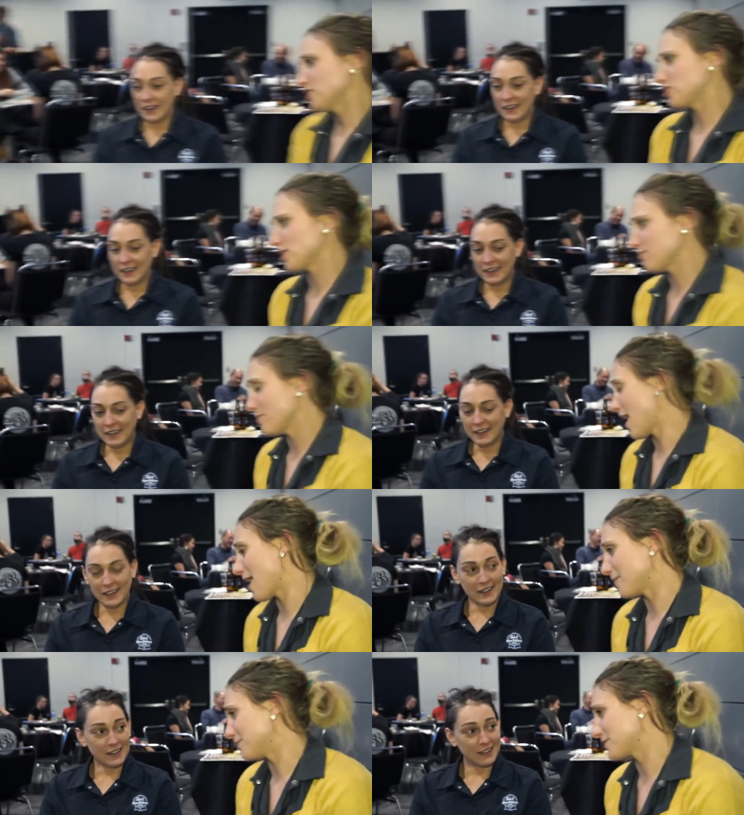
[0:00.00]
Speaker 1: Jim
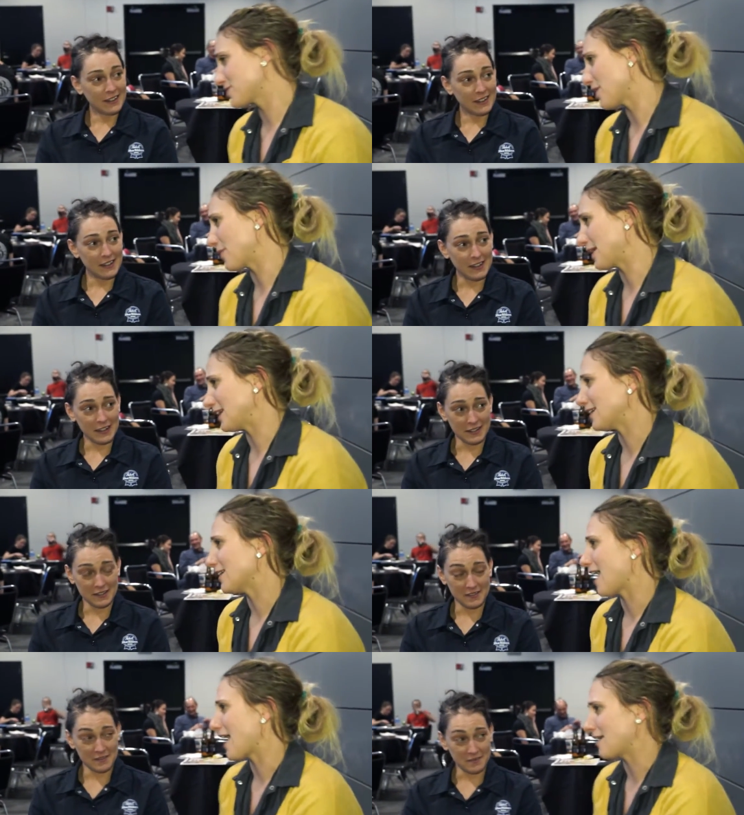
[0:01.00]
Bob's Towing
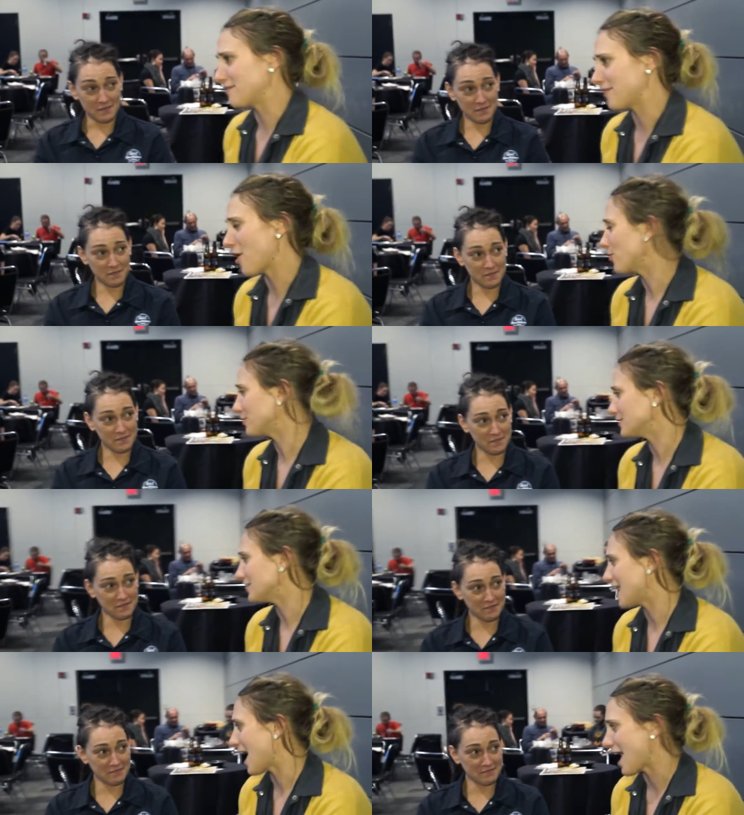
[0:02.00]
out of Houghton,
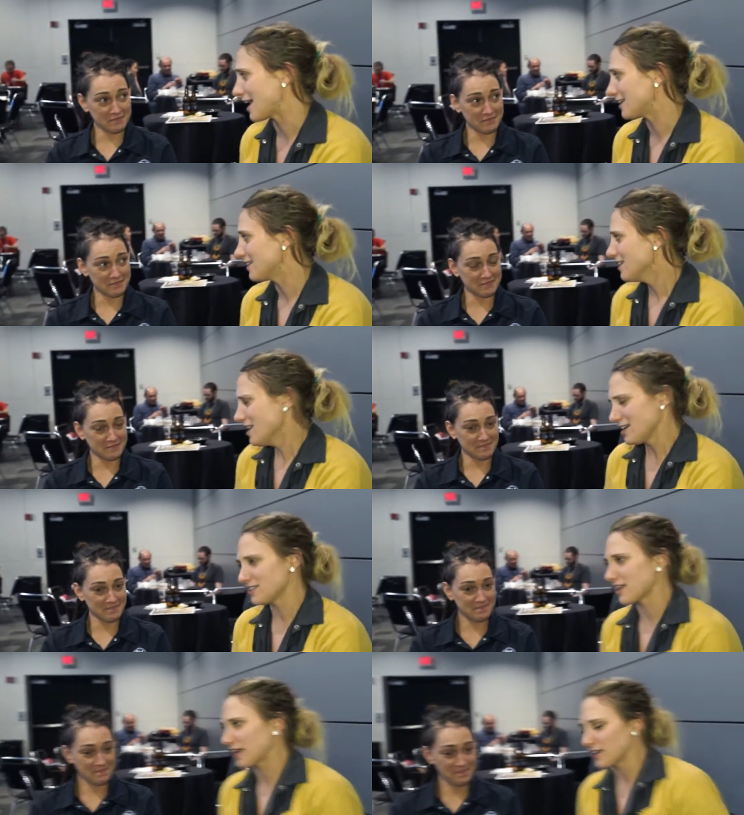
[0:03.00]
and he's
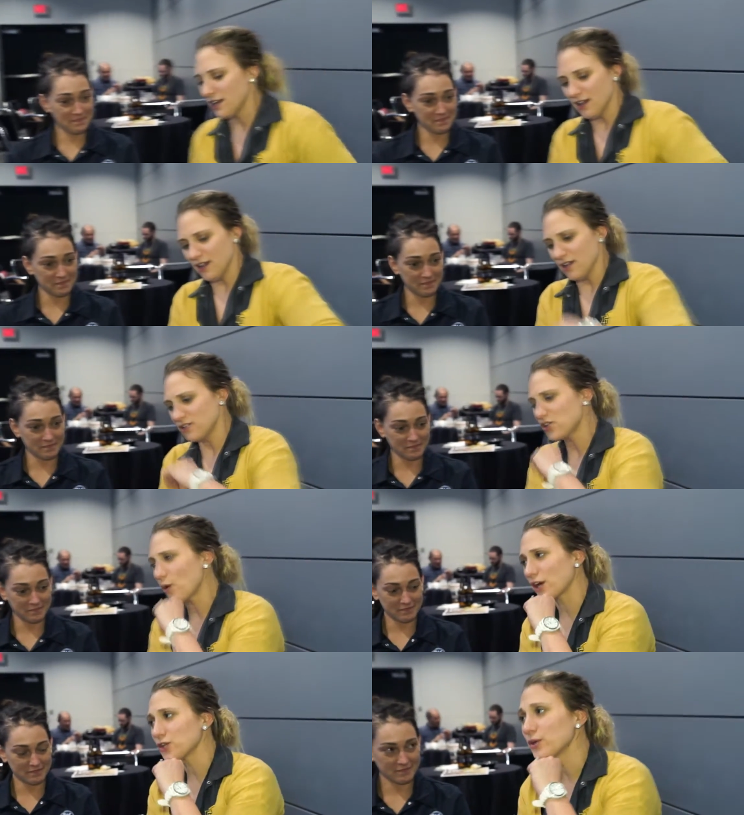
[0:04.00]
like, "So
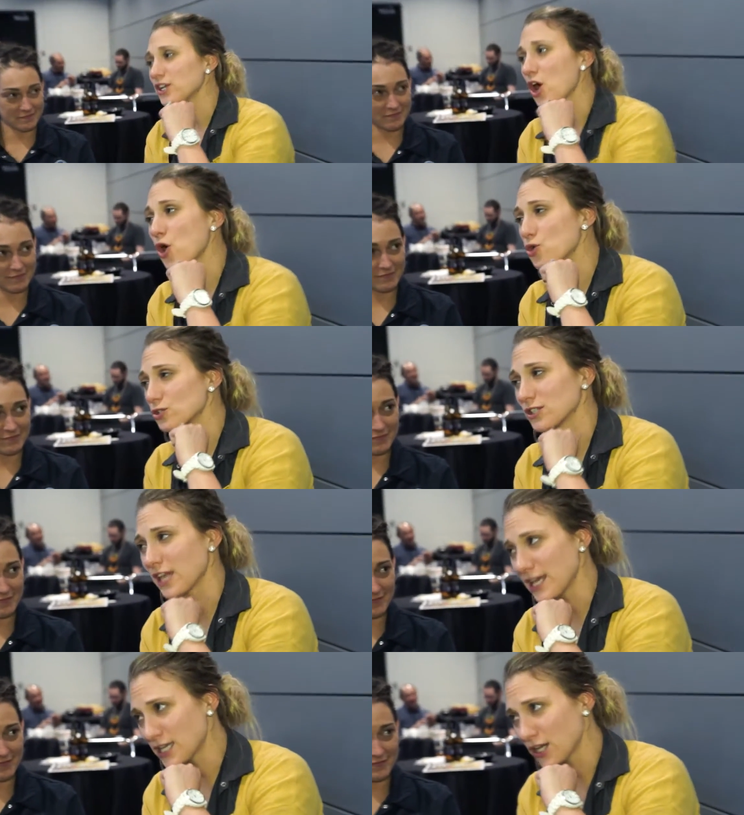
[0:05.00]
are you in Houghton
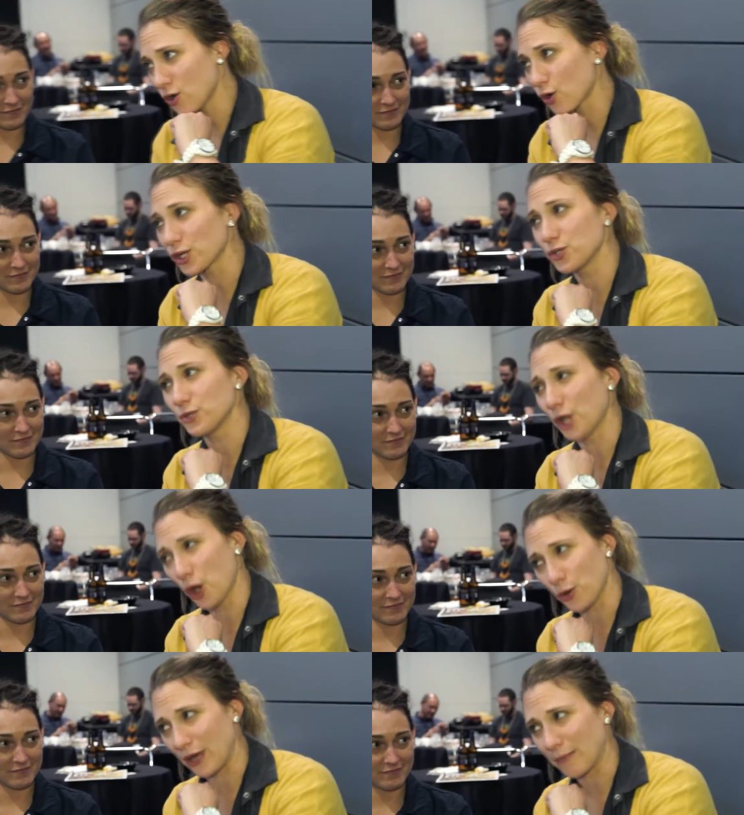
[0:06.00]
Lake or are you in
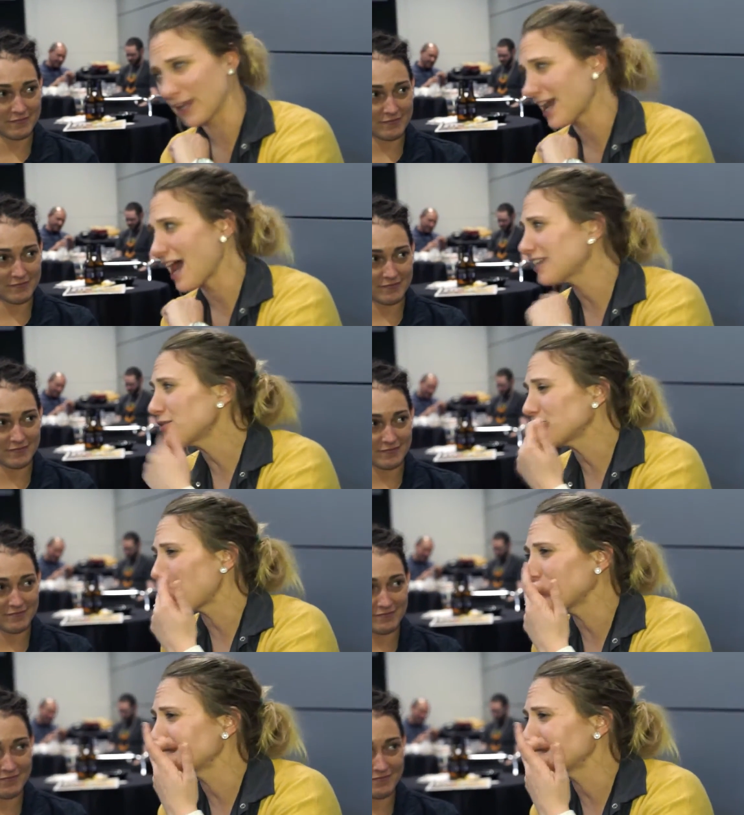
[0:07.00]
Houghton?" I'm like, "I don't know.